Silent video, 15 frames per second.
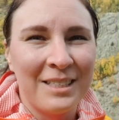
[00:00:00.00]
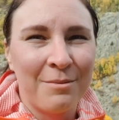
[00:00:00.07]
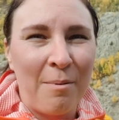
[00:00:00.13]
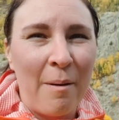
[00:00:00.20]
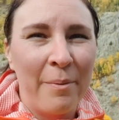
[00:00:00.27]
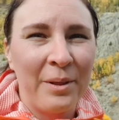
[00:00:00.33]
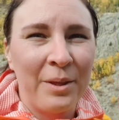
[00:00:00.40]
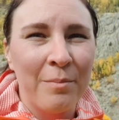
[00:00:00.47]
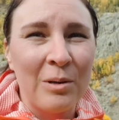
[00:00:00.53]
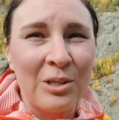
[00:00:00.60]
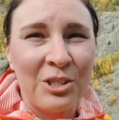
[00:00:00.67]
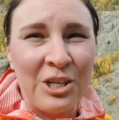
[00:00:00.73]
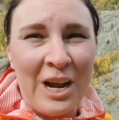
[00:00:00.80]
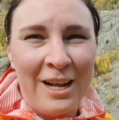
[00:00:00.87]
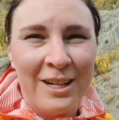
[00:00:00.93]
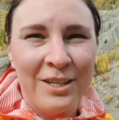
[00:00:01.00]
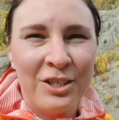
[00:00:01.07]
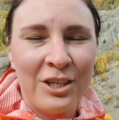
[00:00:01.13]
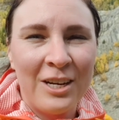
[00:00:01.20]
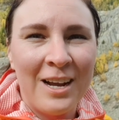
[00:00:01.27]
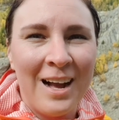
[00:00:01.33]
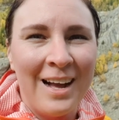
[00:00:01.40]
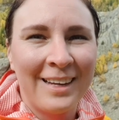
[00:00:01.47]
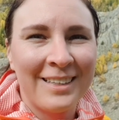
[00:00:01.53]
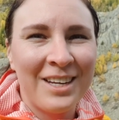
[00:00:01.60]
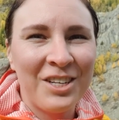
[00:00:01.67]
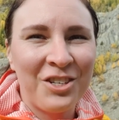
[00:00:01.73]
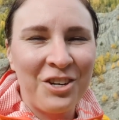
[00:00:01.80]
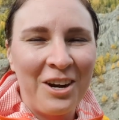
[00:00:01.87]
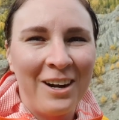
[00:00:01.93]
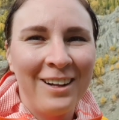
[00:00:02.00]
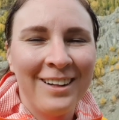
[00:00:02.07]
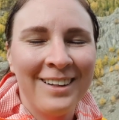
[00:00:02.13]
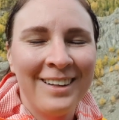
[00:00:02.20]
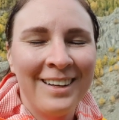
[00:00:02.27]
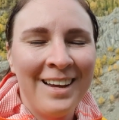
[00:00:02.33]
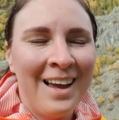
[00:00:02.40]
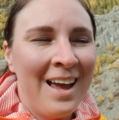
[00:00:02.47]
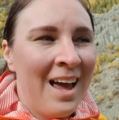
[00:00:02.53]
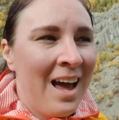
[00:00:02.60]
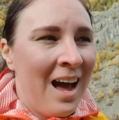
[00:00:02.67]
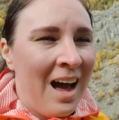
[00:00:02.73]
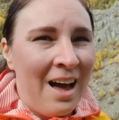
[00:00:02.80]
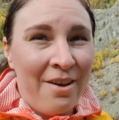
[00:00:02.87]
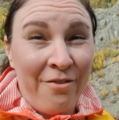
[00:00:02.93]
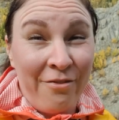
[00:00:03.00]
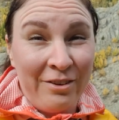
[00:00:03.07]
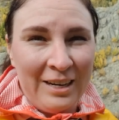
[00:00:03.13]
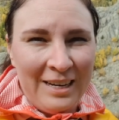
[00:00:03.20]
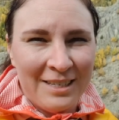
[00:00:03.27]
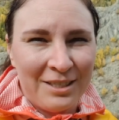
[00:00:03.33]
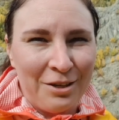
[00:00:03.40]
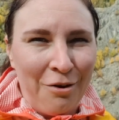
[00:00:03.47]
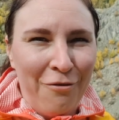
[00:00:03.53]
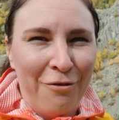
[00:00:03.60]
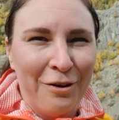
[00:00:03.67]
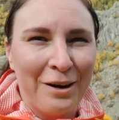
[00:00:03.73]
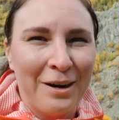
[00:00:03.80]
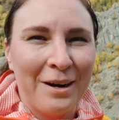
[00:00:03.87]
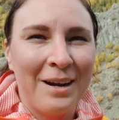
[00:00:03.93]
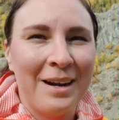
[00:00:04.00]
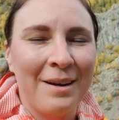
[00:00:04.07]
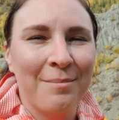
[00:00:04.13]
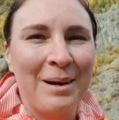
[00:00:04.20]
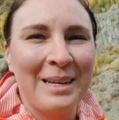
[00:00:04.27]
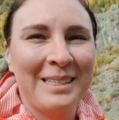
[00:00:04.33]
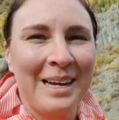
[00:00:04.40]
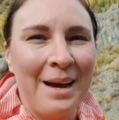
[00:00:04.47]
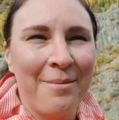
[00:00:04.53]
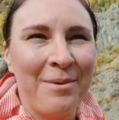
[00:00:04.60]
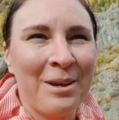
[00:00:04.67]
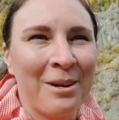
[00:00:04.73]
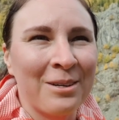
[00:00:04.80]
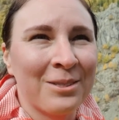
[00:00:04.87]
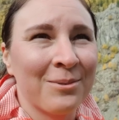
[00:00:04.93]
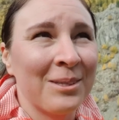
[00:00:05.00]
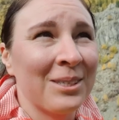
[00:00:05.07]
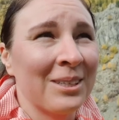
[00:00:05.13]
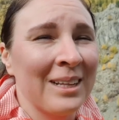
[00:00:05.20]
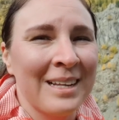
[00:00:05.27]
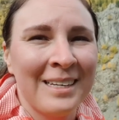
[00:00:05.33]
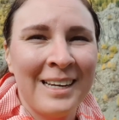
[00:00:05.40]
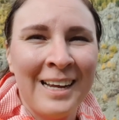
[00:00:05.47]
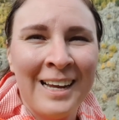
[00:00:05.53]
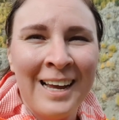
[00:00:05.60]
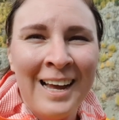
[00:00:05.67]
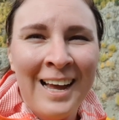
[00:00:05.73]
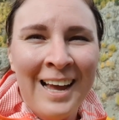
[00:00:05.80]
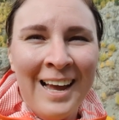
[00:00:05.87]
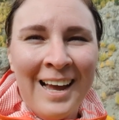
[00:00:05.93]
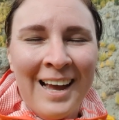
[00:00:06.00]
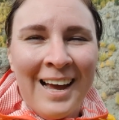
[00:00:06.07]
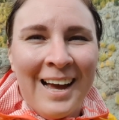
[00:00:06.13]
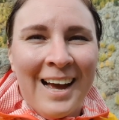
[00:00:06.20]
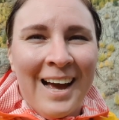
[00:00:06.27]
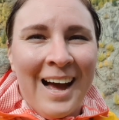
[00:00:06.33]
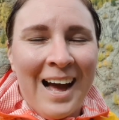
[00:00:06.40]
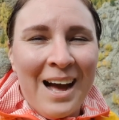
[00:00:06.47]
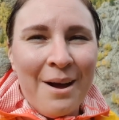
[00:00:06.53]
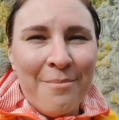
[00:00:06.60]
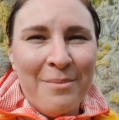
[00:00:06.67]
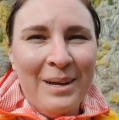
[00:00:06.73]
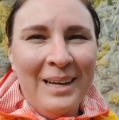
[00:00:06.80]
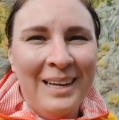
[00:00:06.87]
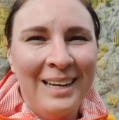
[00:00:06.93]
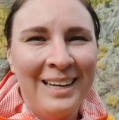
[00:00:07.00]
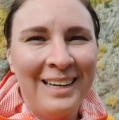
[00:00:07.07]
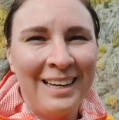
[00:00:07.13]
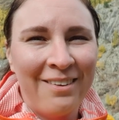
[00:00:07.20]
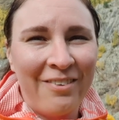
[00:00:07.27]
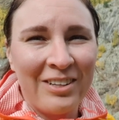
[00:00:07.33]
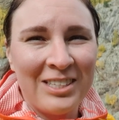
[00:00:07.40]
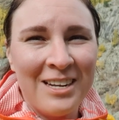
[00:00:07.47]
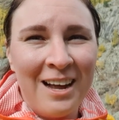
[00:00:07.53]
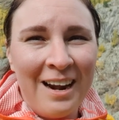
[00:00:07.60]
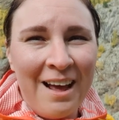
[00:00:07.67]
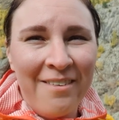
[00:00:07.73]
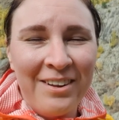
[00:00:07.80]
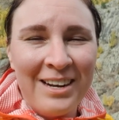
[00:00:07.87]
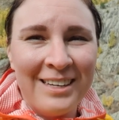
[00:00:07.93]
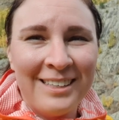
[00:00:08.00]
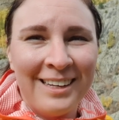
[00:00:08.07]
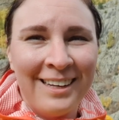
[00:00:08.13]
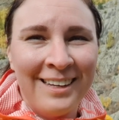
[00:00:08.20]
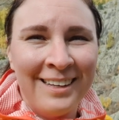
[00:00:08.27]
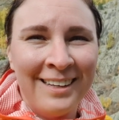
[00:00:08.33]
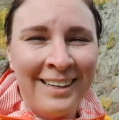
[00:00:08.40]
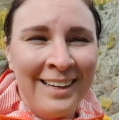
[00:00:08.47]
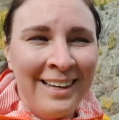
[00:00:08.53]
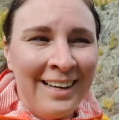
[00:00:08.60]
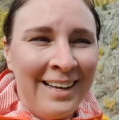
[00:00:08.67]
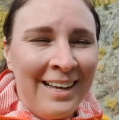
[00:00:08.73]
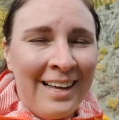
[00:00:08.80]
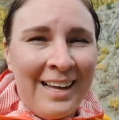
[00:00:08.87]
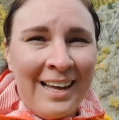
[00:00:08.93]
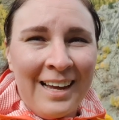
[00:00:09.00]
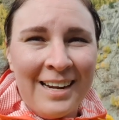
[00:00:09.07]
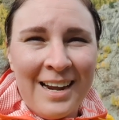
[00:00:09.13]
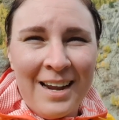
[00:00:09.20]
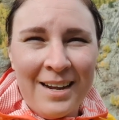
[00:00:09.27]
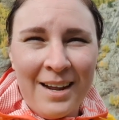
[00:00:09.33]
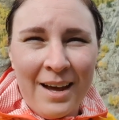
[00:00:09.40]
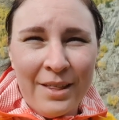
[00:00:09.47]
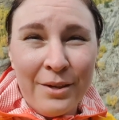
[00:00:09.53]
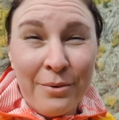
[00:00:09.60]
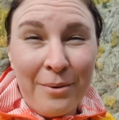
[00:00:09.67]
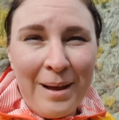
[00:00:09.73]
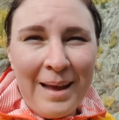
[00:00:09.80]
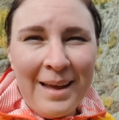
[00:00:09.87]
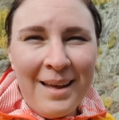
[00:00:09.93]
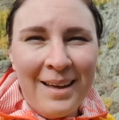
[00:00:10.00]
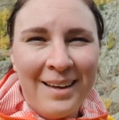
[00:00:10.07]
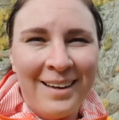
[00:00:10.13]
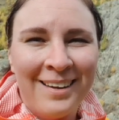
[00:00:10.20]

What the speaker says: this is probably the most challenging hiking trail I've done so far in my time here in Switzerland. If it's not evident in any other way,